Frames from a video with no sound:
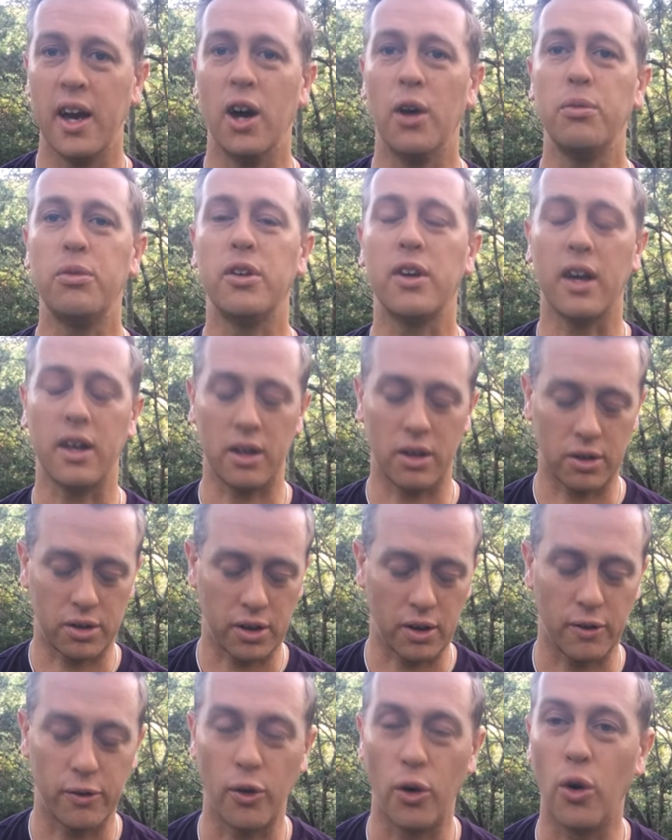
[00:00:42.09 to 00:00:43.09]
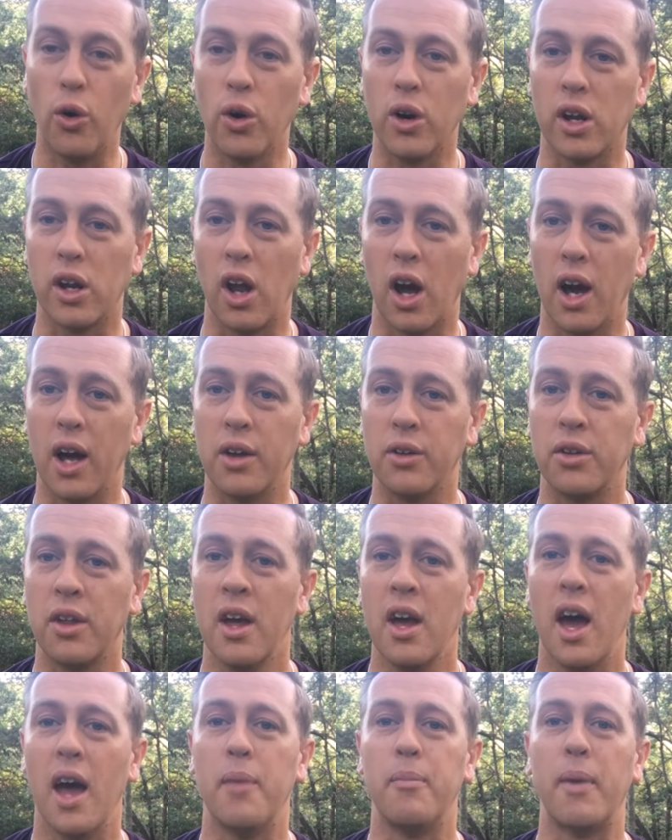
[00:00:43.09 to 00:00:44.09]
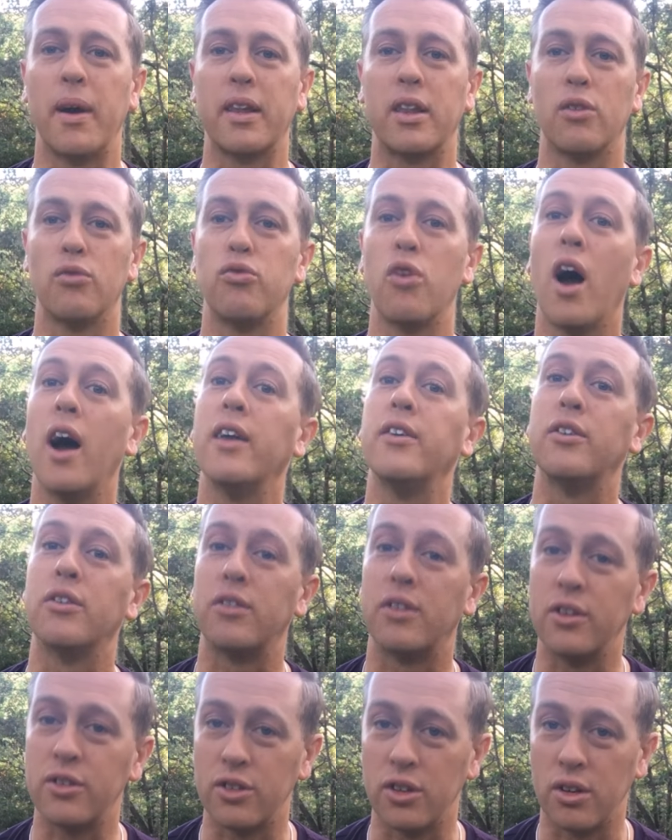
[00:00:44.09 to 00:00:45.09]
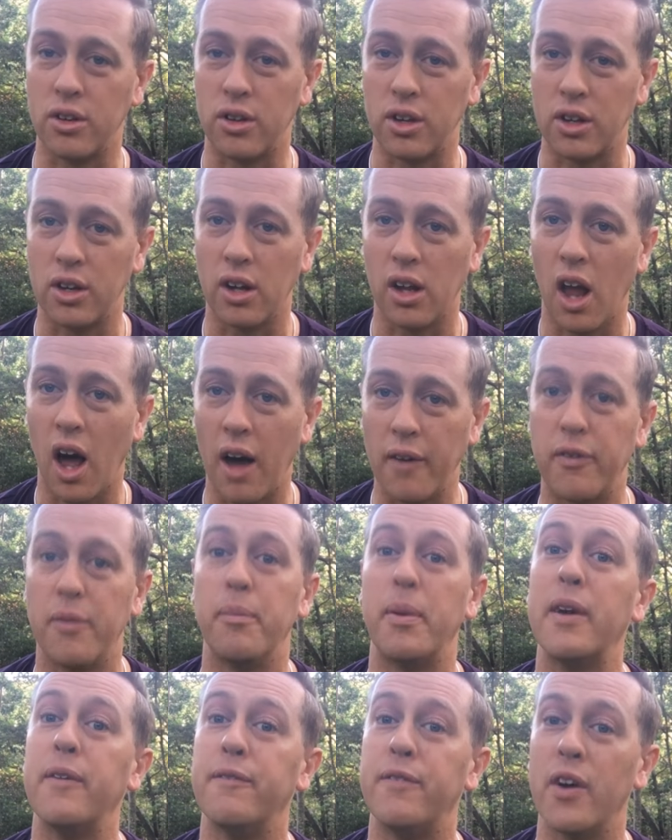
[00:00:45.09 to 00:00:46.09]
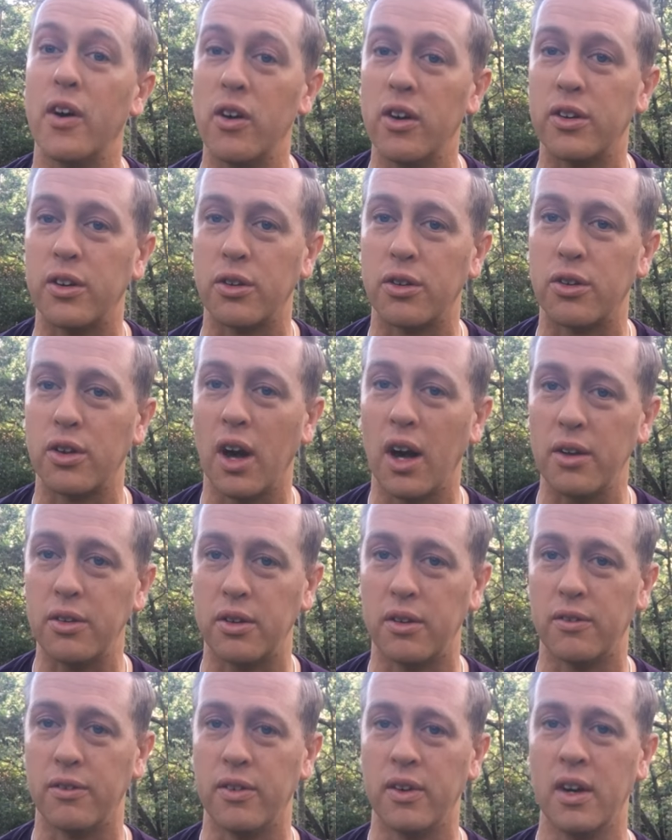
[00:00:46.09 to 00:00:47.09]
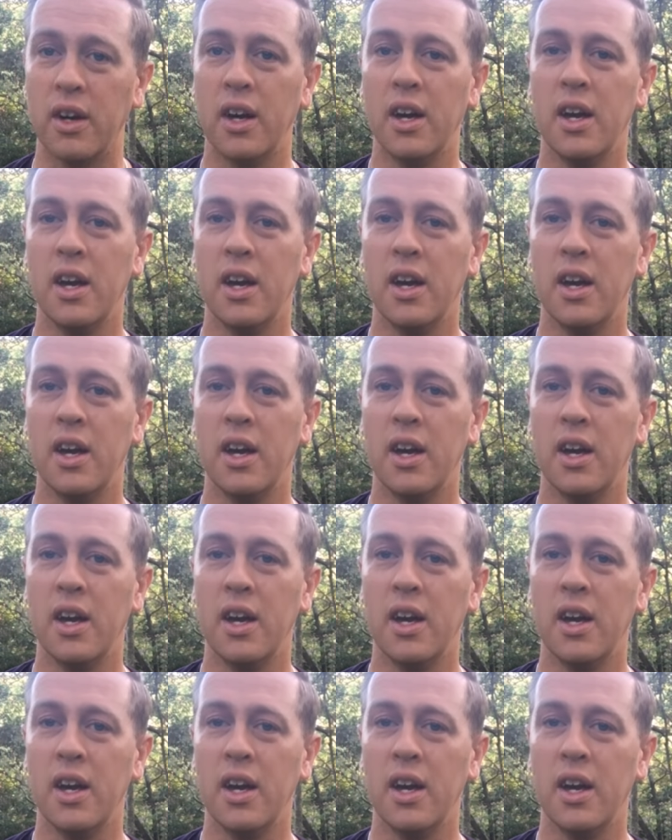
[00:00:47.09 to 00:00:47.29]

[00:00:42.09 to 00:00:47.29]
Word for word: Helps you get yourself organised and make the right decisions in your life and be very decisive.